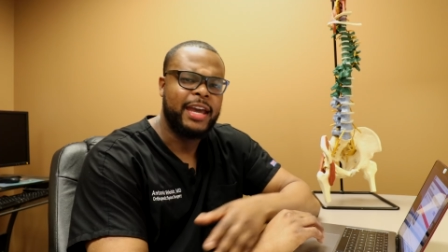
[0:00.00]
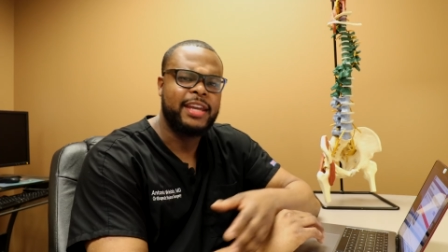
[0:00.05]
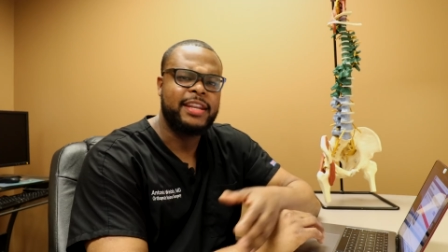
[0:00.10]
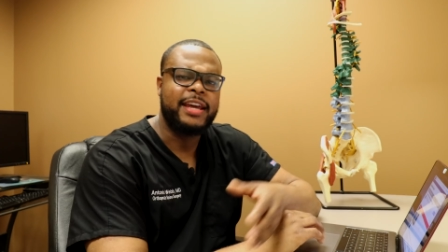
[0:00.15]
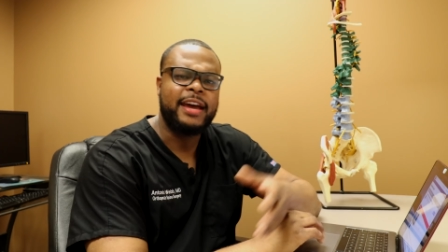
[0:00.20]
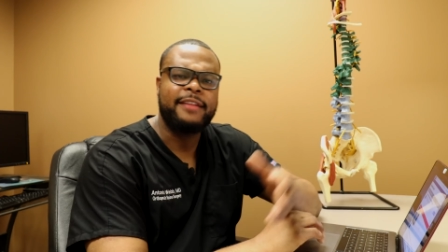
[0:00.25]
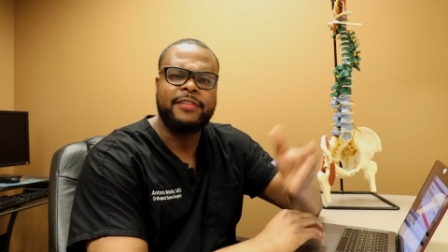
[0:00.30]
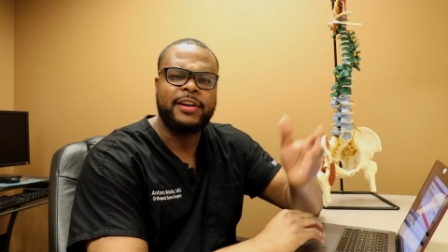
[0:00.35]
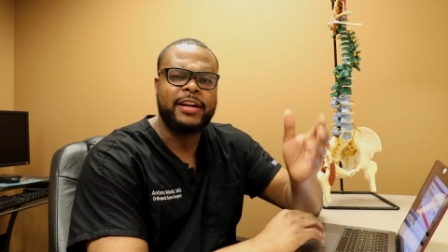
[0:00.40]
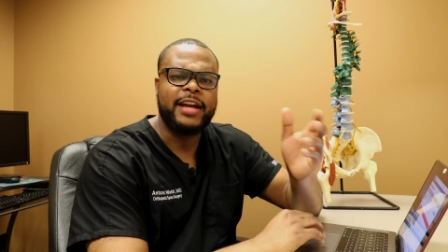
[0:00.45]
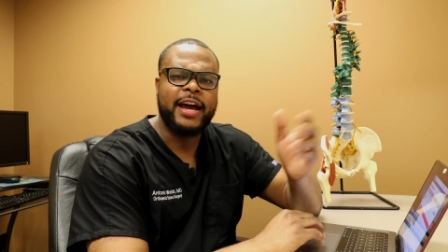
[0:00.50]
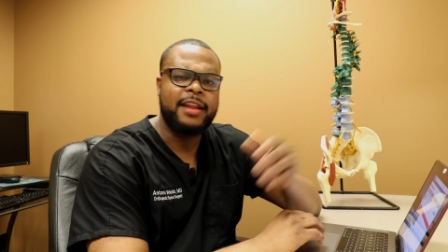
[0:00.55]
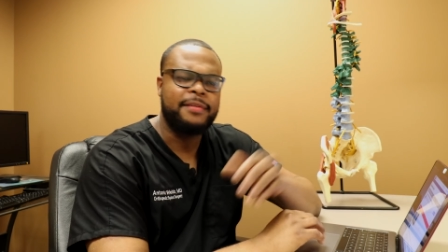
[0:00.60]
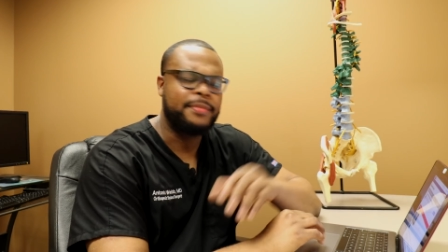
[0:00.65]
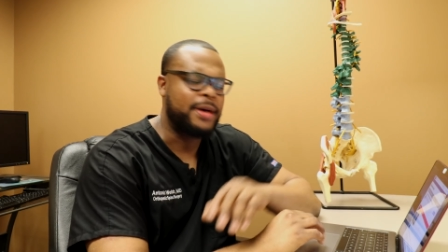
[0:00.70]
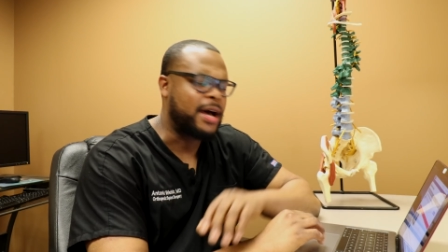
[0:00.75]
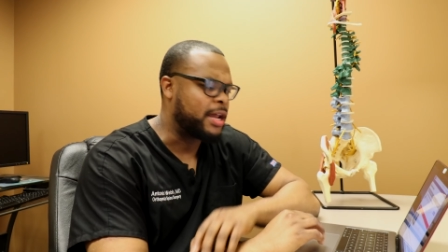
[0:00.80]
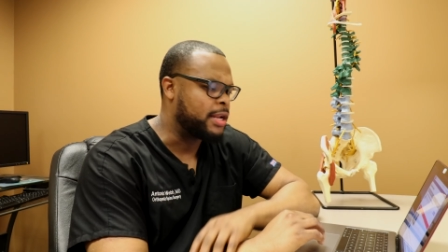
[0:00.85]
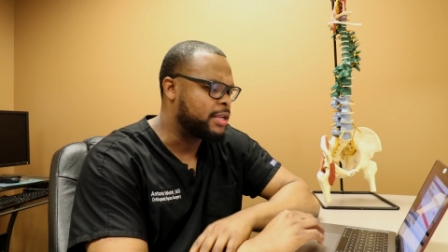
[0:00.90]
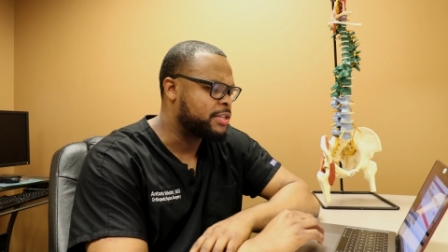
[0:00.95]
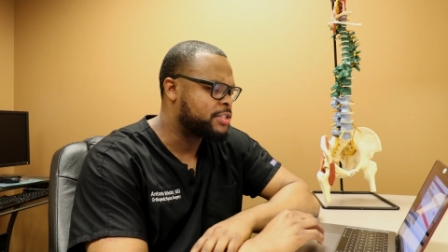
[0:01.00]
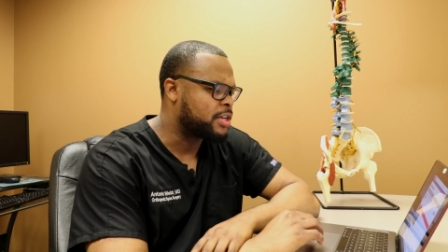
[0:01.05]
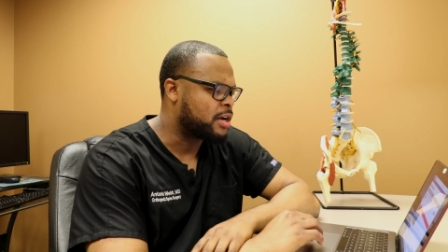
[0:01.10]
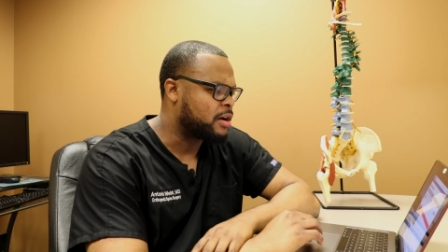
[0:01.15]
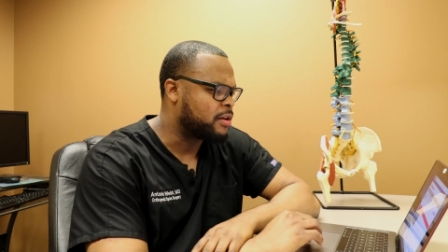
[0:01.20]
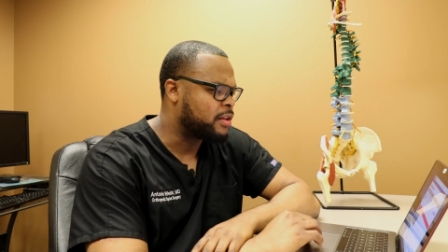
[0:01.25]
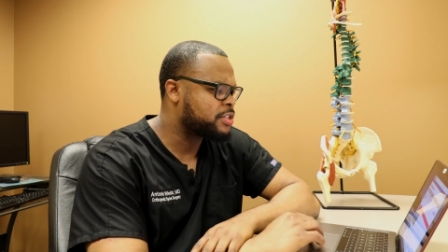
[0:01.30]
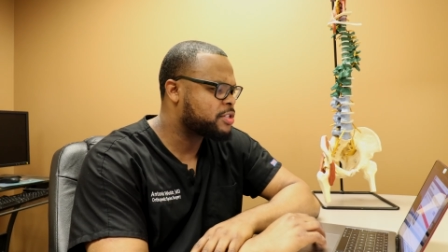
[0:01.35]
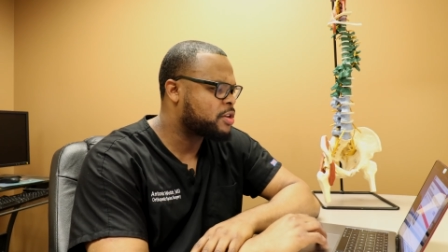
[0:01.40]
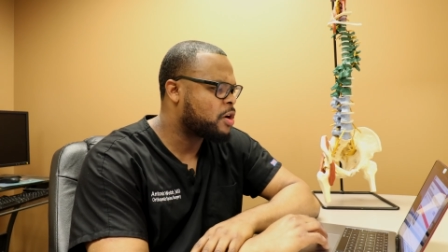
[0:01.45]
and I forgot about it.
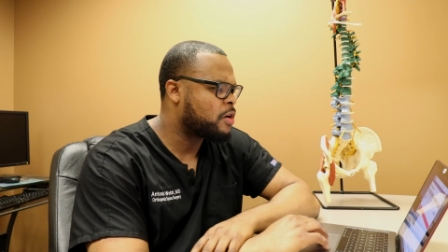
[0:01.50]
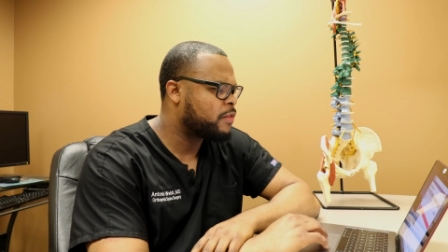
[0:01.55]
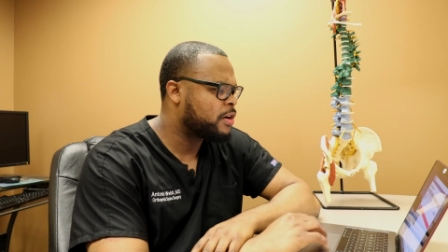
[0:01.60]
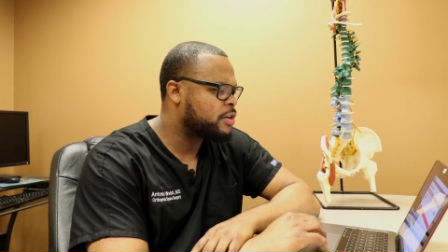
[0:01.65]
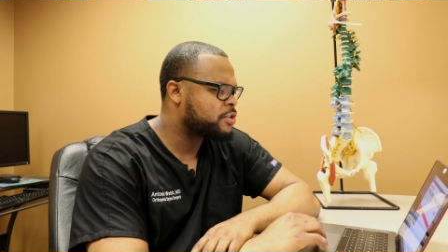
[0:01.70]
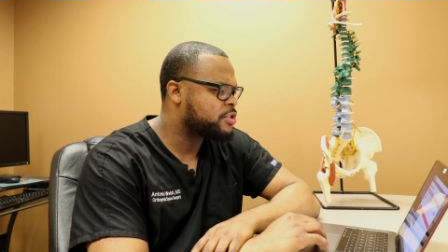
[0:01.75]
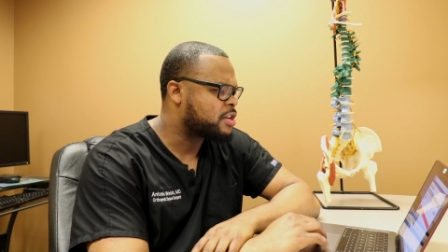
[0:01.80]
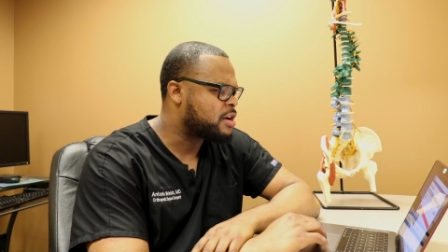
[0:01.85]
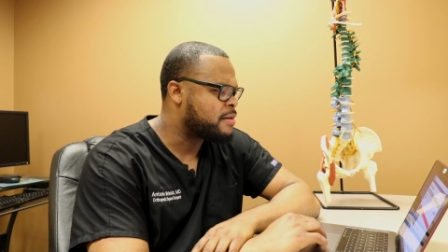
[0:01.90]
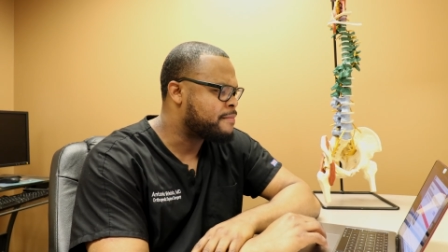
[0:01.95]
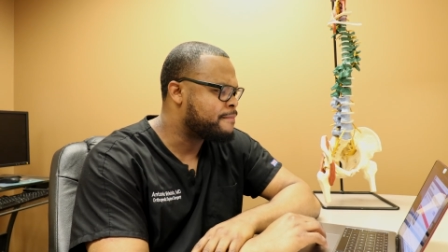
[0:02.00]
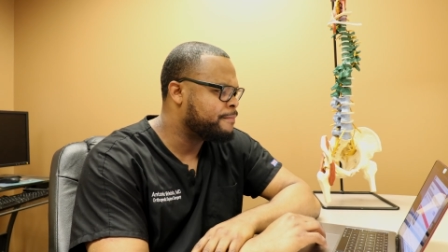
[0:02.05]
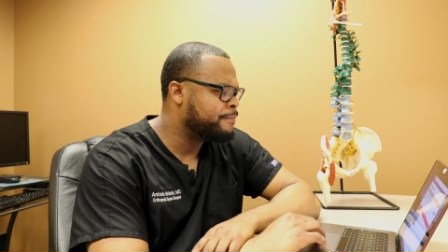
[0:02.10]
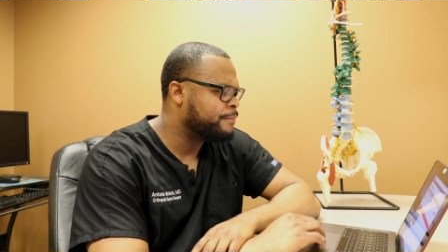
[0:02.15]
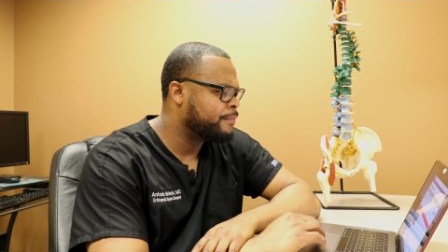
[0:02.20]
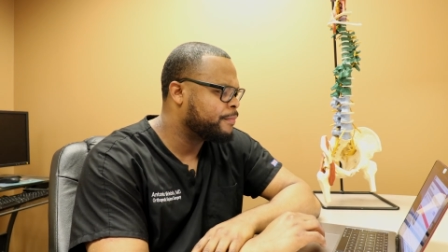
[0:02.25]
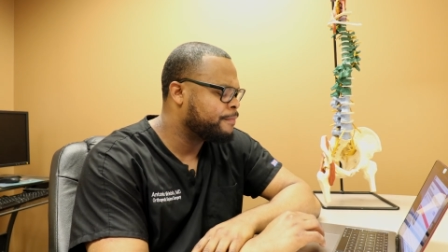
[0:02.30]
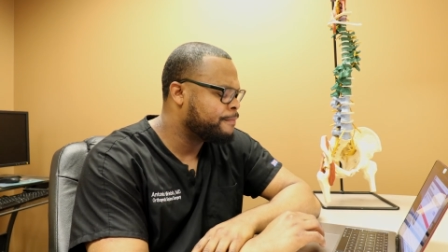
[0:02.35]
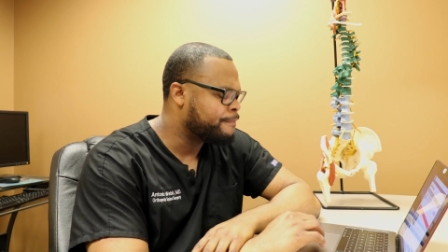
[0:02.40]
So let's go over some